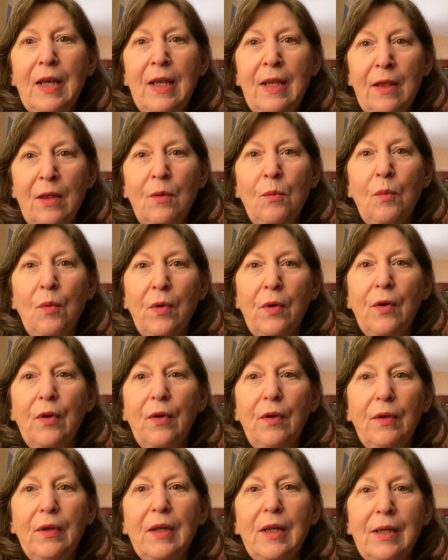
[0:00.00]
in the
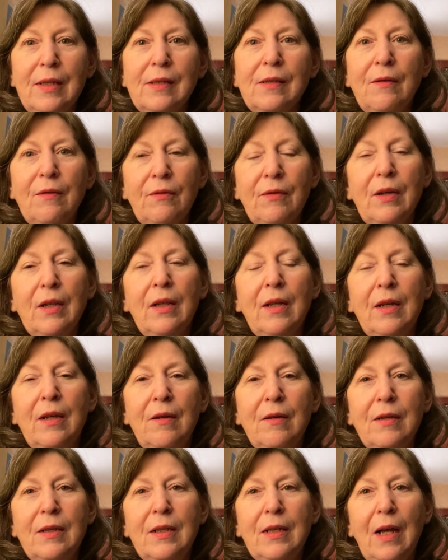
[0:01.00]
world is a really
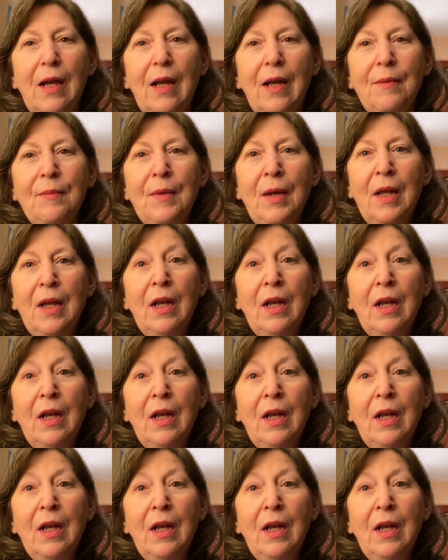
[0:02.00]
good time.